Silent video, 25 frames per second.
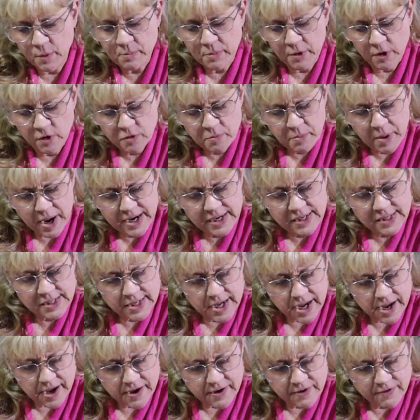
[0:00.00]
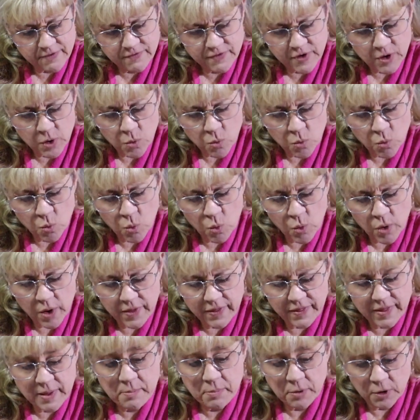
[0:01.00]
both by Dove.
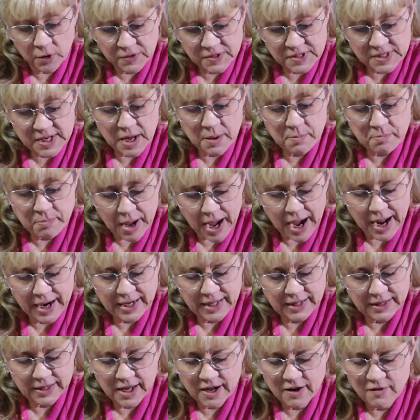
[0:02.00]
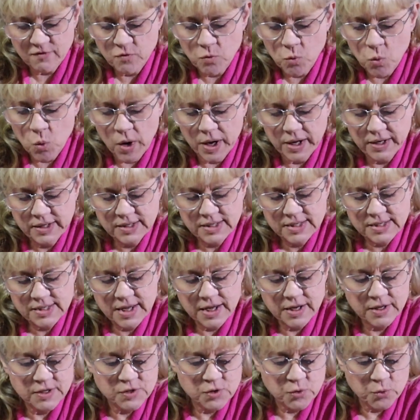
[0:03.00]
They both say Body Love. One
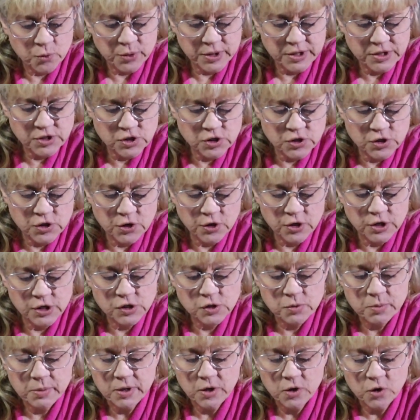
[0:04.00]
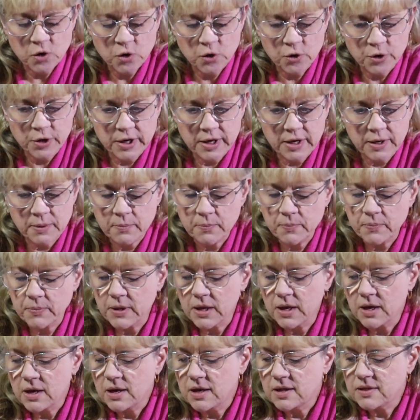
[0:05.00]
says Rich Nourishment Cream.
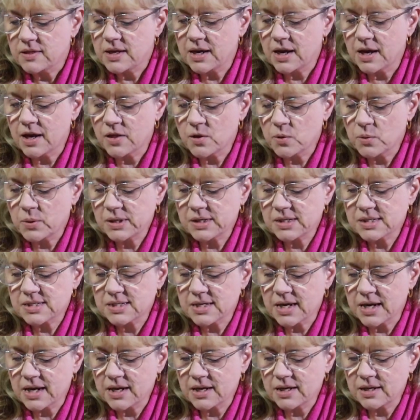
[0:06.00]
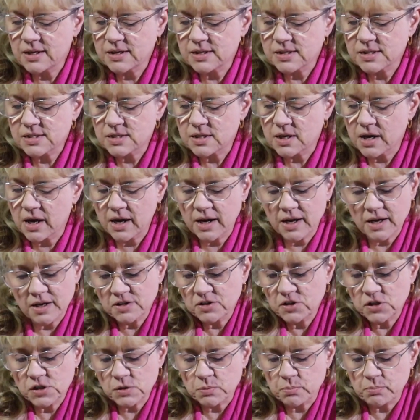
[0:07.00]
The other one says
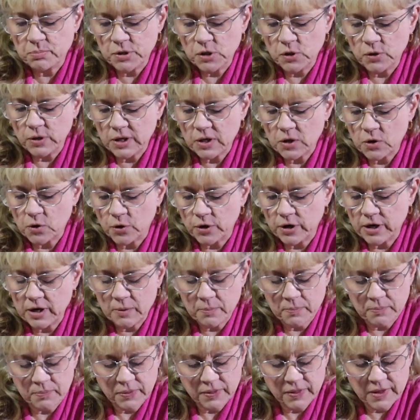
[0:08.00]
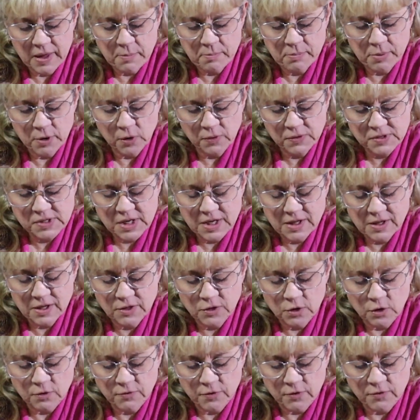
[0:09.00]
just Beauty Cream. They both say
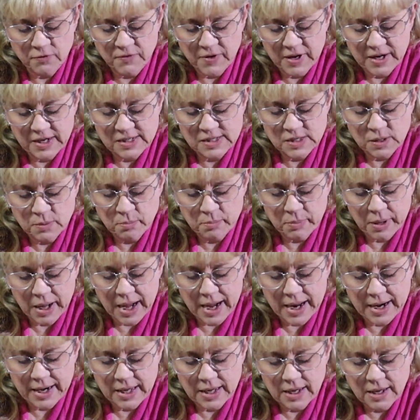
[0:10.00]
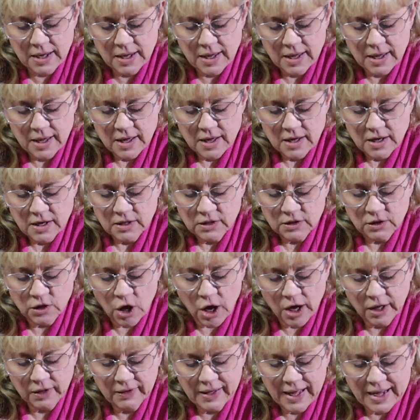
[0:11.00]
that they're for face and body.
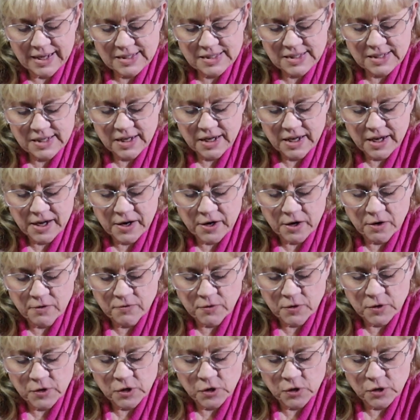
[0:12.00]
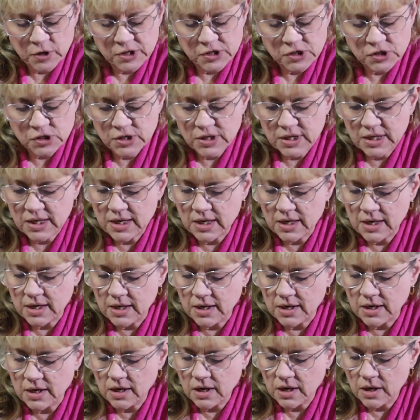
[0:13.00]
Long-lasting care for nourished
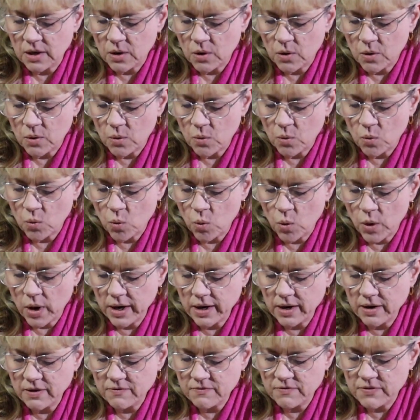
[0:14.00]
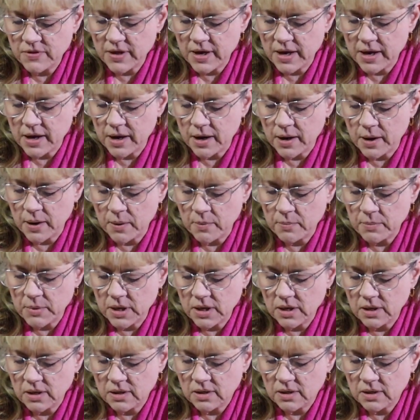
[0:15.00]
skin. One of them...